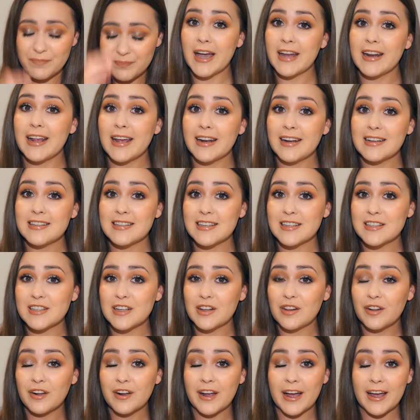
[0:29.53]
And yeah, this is the
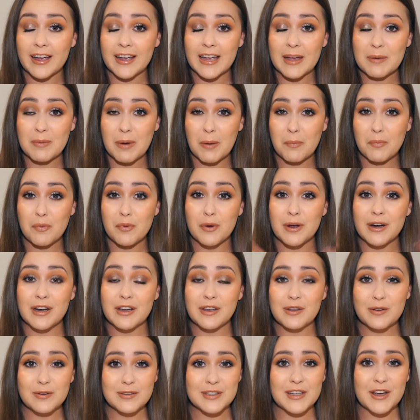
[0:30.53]
look I came up with
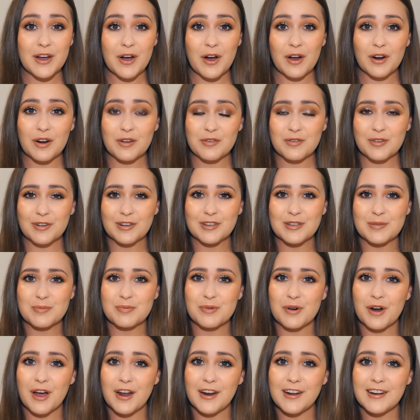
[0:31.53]
using all of those
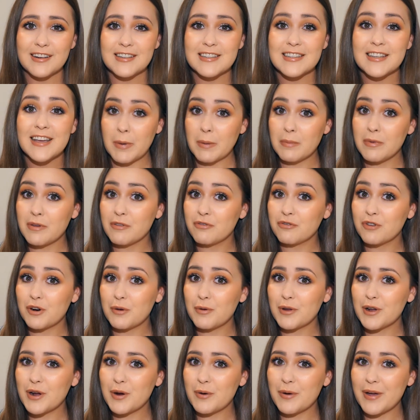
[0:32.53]
products. But before
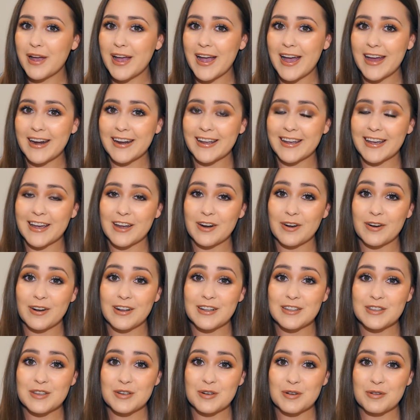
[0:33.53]
we go ahead and get on
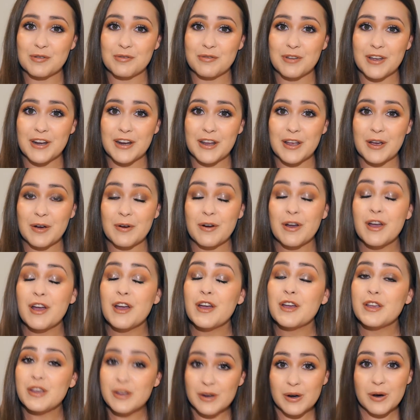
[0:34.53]
into the video,
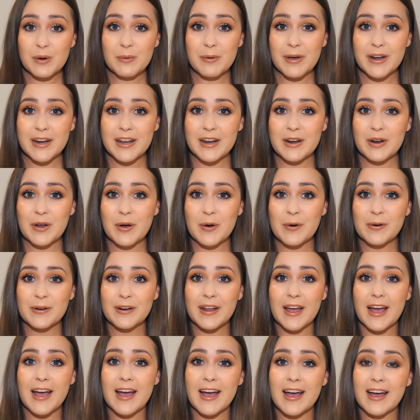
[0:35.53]
you already know
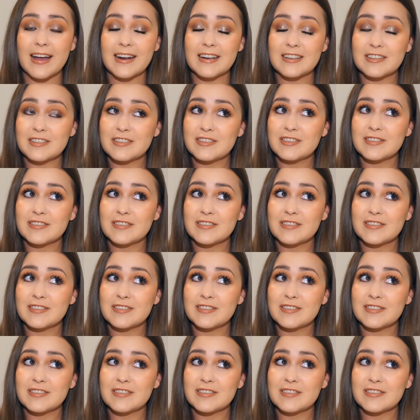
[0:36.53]
that